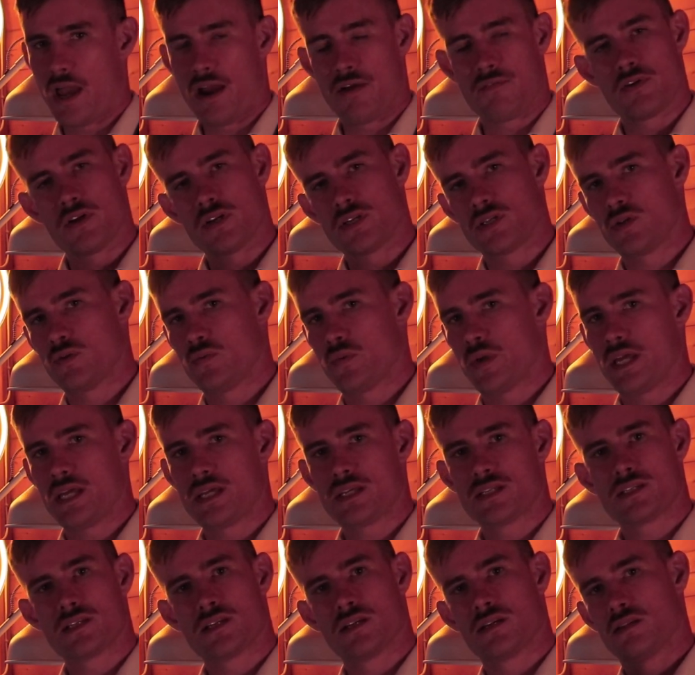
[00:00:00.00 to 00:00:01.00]
Every 2
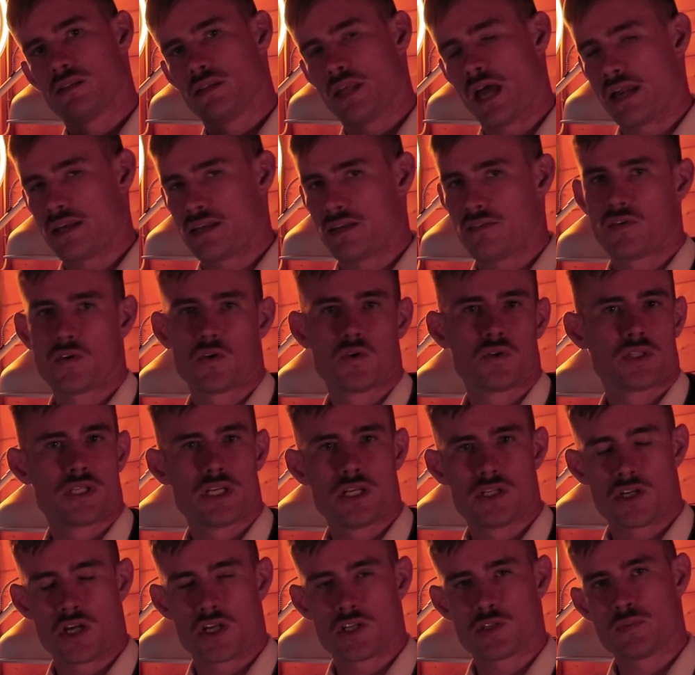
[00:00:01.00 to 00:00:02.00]
weeks, that
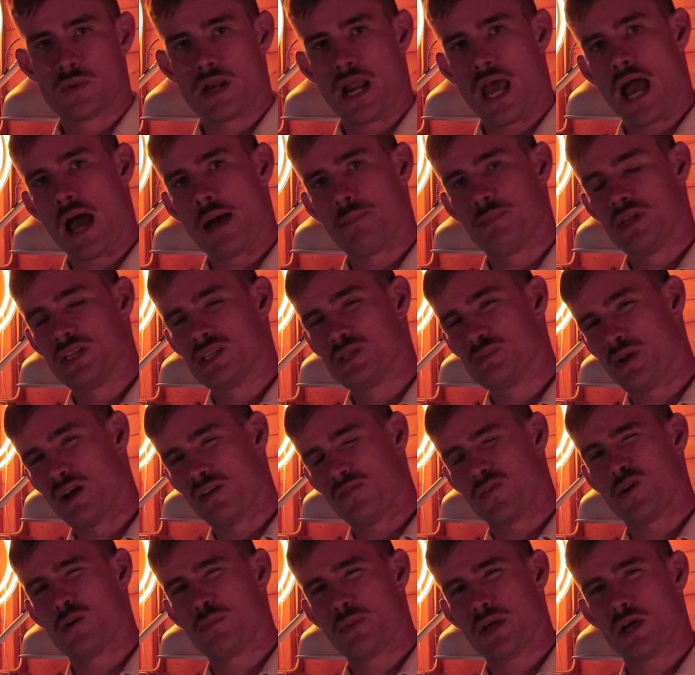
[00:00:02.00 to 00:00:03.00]
difficulty adjustment happens. But
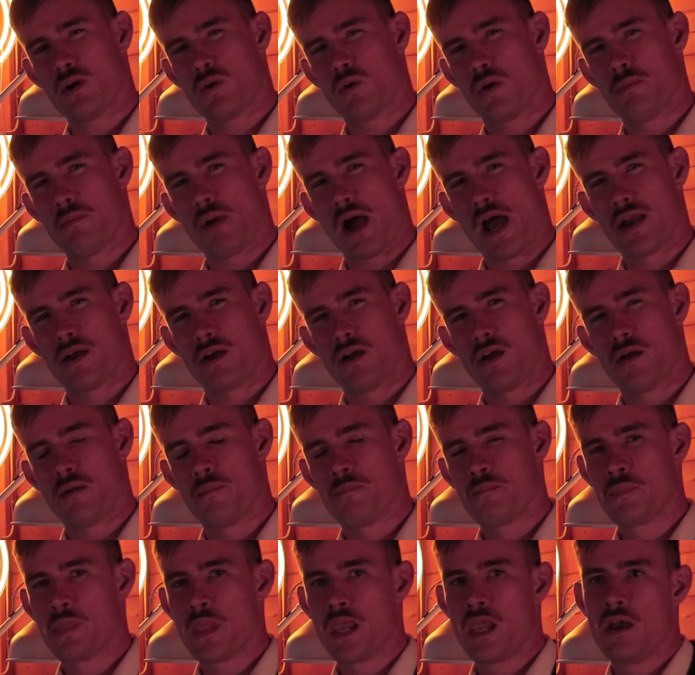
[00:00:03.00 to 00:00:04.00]
if you're a Bitcoin miner,
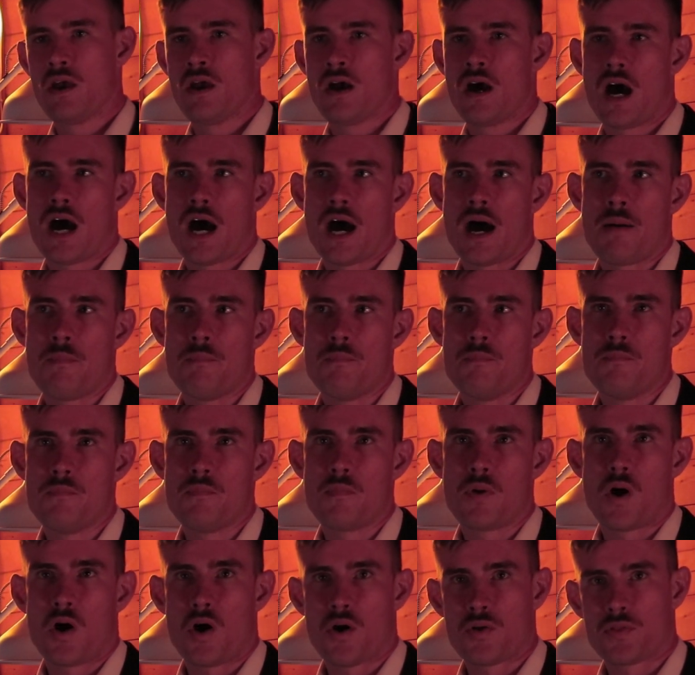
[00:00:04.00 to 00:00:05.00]

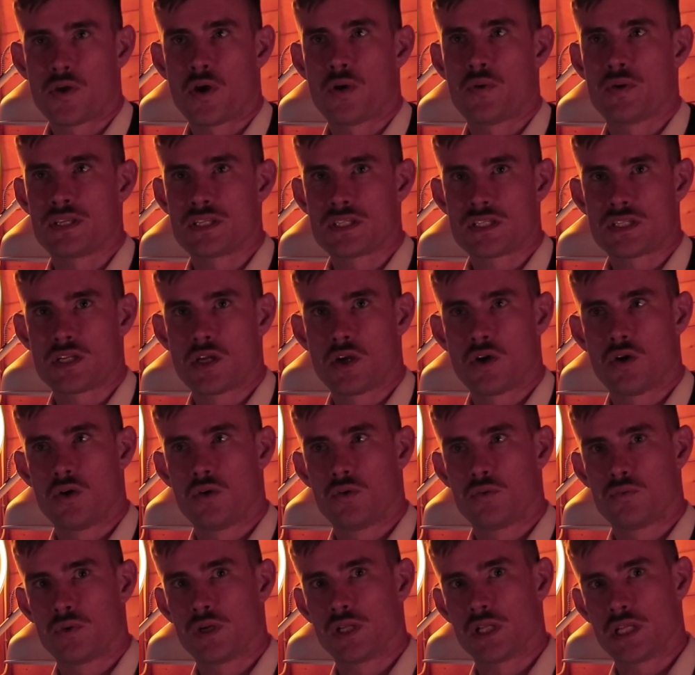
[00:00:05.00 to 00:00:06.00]
although it's
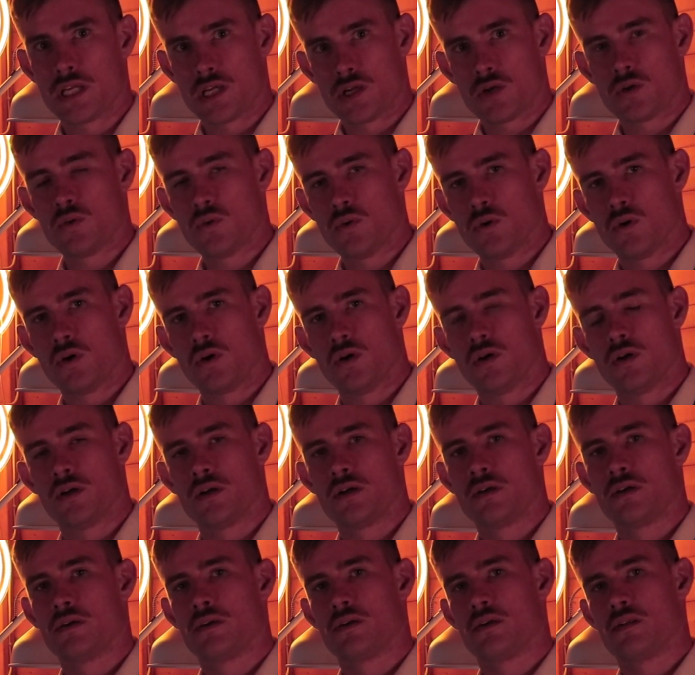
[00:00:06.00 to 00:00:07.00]
still really cool,
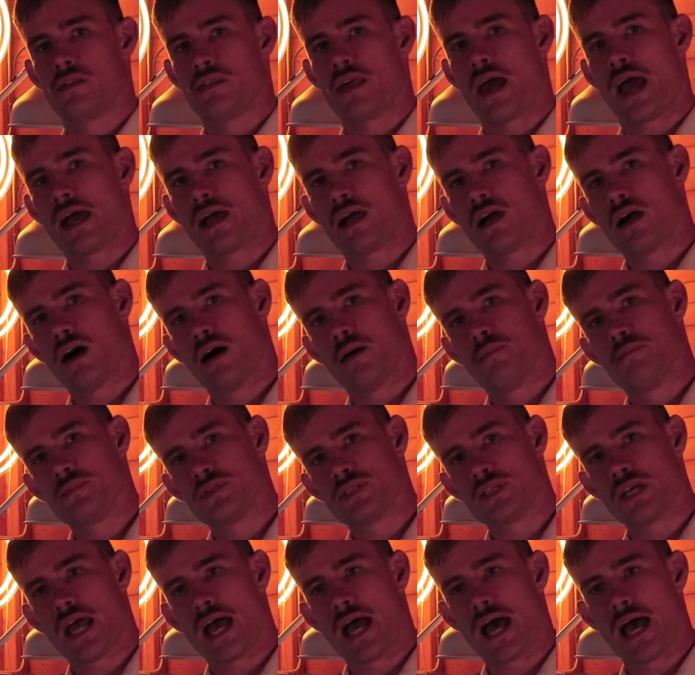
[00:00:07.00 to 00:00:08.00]
that
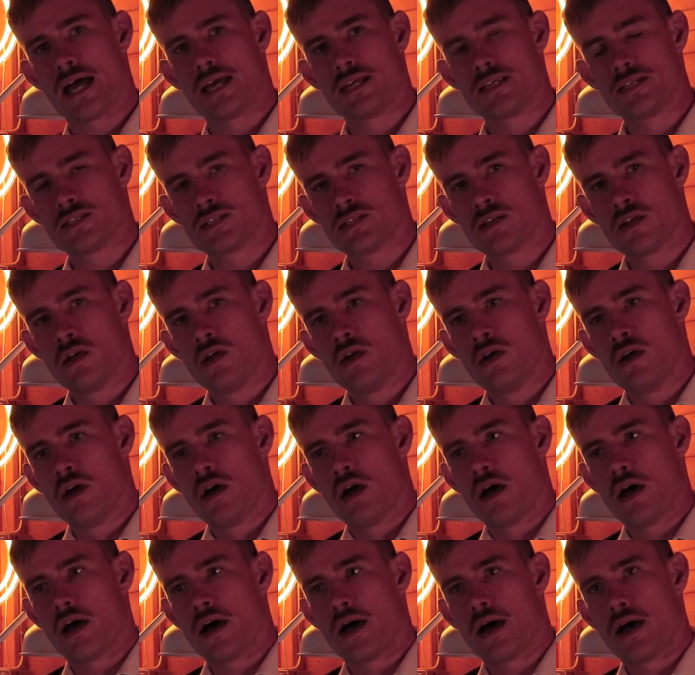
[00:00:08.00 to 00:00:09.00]
comes as
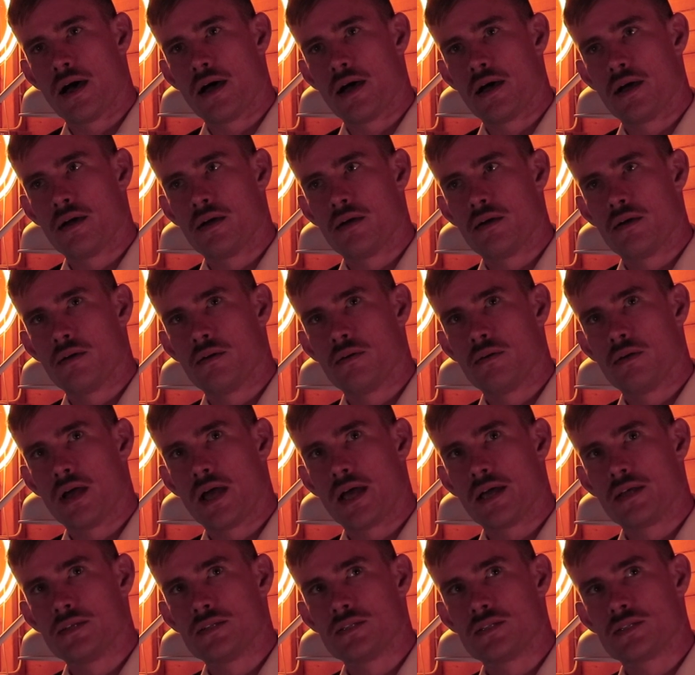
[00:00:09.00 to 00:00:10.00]

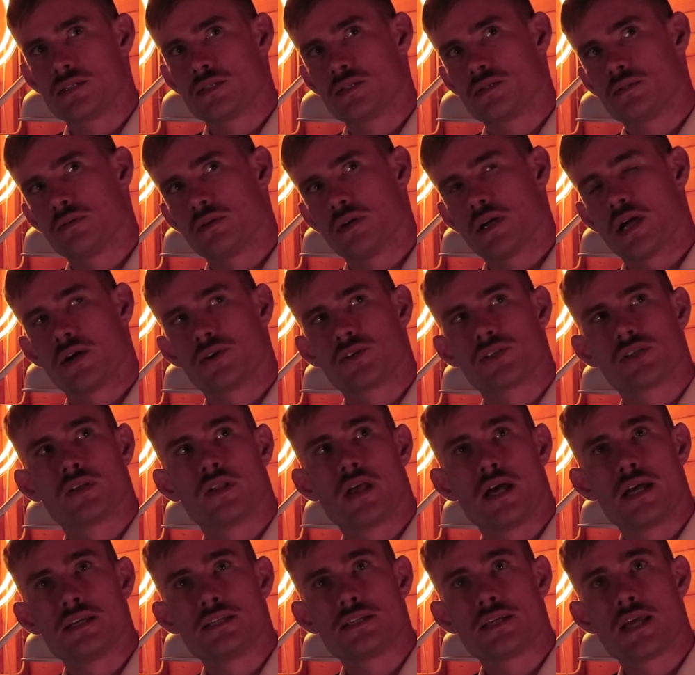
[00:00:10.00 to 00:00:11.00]
how shall
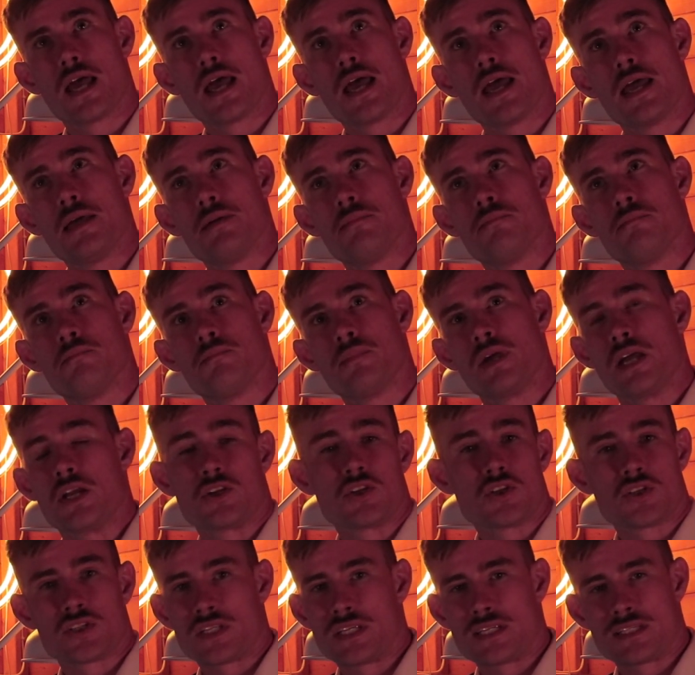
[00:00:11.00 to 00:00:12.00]
I say, it
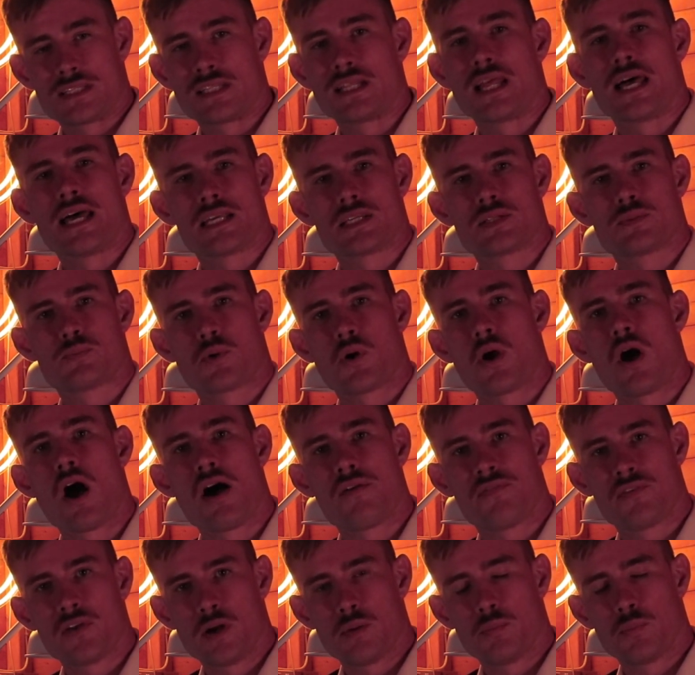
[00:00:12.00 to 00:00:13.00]
just is less
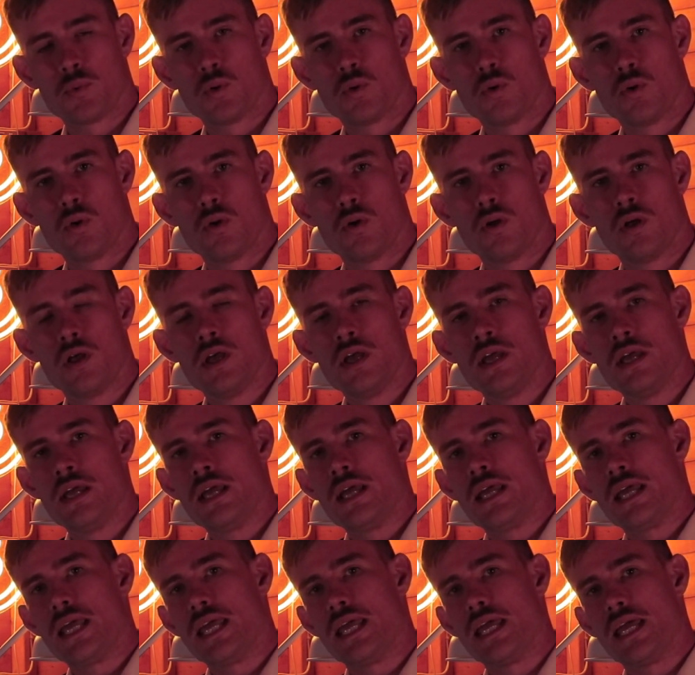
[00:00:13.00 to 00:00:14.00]
profitable
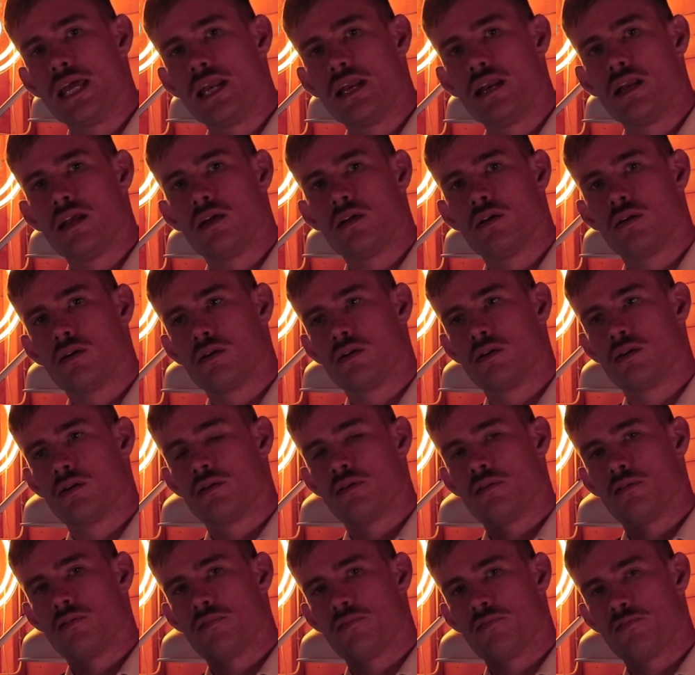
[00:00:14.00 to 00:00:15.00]
in
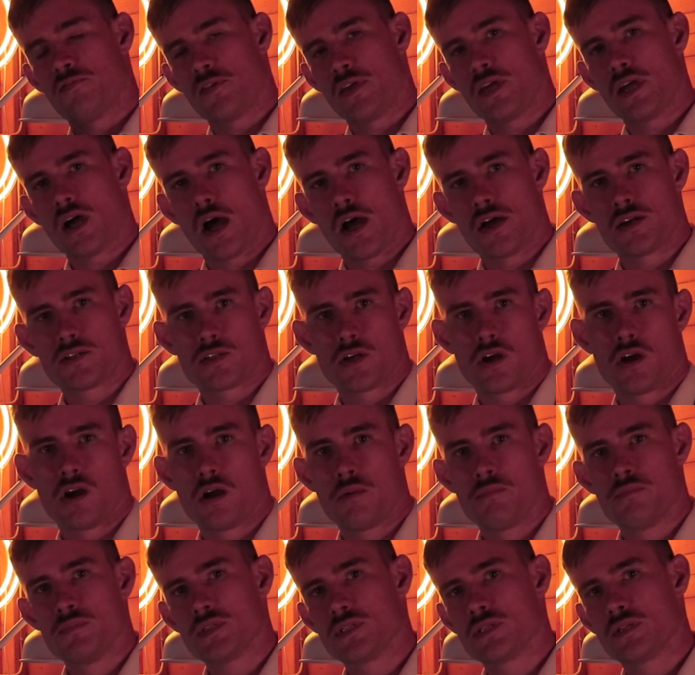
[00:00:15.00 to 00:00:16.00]
fiat
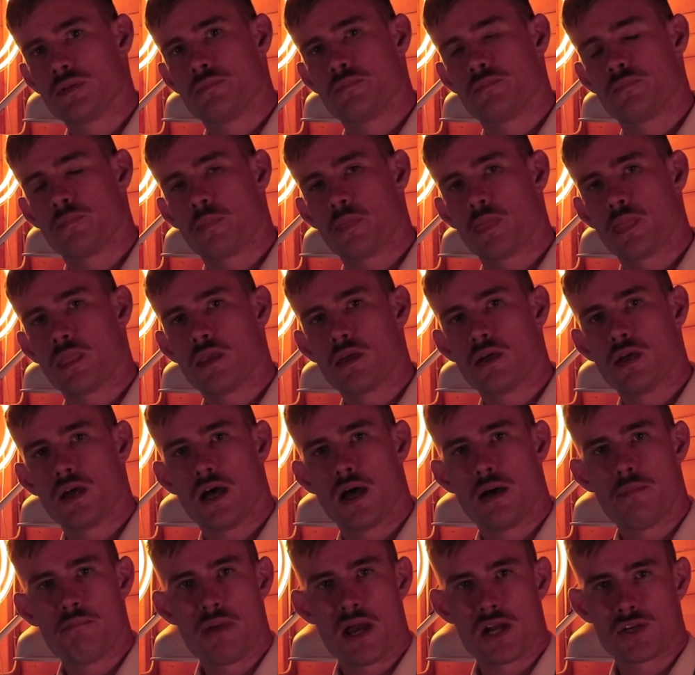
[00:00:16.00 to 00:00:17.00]
terms,
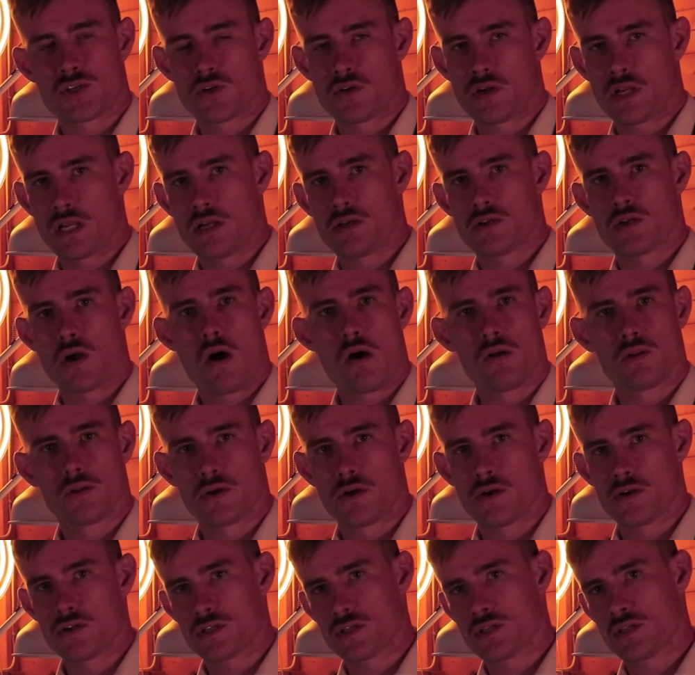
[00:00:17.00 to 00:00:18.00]
measured in
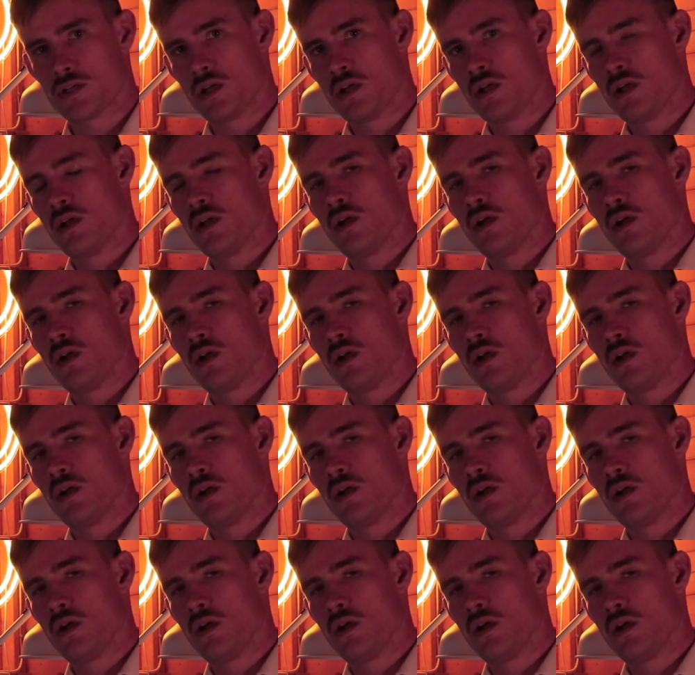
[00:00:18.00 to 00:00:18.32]
dollars.